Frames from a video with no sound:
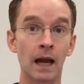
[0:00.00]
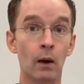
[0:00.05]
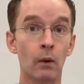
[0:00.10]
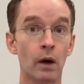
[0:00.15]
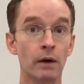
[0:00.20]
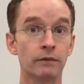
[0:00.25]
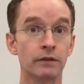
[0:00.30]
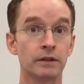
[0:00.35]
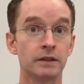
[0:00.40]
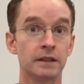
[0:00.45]

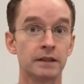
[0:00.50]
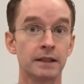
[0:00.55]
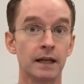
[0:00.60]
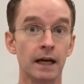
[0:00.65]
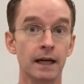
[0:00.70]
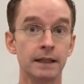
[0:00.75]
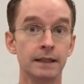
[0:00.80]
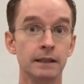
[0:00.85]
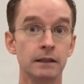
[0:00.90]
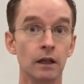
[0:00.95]
However, the
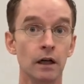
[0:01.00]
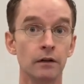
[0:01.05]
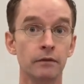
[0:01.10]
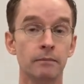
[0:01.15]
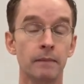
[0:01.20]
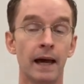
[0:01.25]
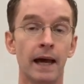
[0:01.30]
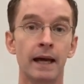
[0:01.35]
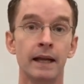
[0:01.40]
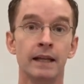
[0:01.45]
Tiny
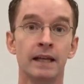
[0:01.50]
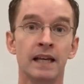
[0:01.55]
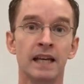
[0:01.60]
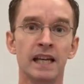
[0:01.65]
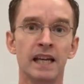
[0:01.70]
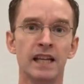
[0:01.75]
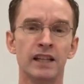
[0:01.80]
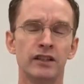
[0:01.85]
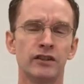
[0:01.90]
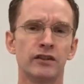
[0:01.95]
Love mat
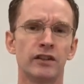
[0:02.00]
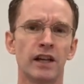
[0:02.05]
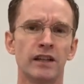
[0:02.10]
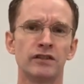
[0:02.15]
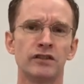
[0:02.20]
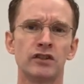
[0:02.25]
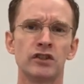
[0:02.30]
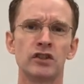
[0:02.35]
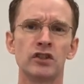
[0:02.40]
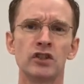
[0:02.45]
is
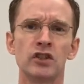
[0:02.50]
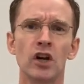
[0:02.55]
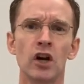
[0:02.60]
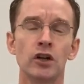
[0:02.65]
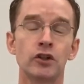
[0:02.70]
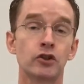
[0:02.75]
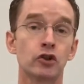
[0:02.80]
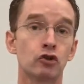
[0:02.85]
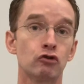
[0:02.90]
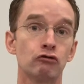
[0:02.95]
has
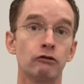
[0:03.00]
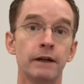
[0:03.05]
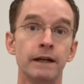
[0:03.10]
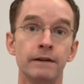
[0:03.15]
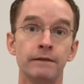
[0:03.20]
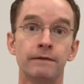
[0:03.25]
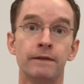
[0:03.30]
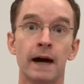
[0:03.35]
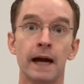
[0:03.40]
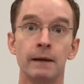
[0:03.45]
such
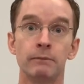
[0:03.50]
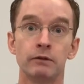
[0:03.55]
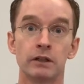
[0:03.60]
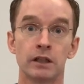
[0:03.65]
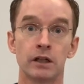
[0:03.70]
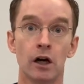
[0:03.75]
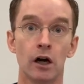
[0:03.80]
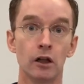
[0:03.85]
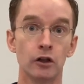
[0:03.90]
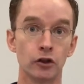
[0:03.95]
great
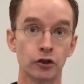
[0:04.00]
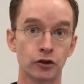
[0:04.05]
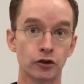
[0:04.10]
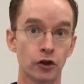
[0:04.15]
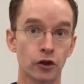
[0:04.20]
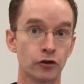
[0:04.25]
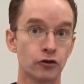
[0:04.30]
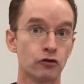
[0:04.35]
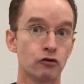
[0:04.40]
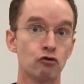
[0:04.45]
vibrant colors
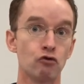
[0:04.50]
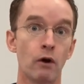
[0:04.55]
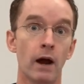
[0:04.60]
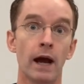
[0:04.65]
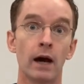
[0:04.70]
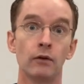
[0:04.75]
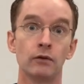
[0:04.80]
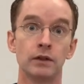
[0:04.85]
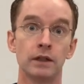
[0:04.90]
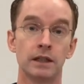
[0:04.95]
just
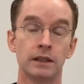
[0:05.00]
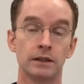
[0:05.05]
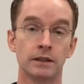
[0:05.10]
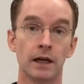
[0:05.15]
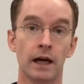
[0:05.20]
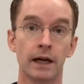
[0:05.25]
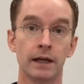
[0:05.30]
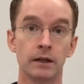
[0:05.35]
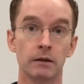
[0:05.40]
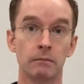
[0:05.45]
throughout the
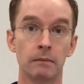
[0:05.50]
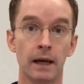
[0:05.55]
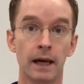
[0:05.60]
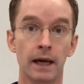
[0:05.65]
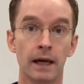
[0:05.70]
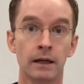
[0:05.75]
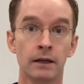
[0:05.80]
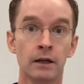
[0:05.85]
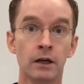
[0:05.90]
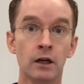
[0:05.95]
entire
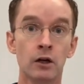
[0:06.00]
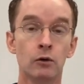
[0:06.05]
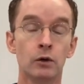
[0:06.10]
mat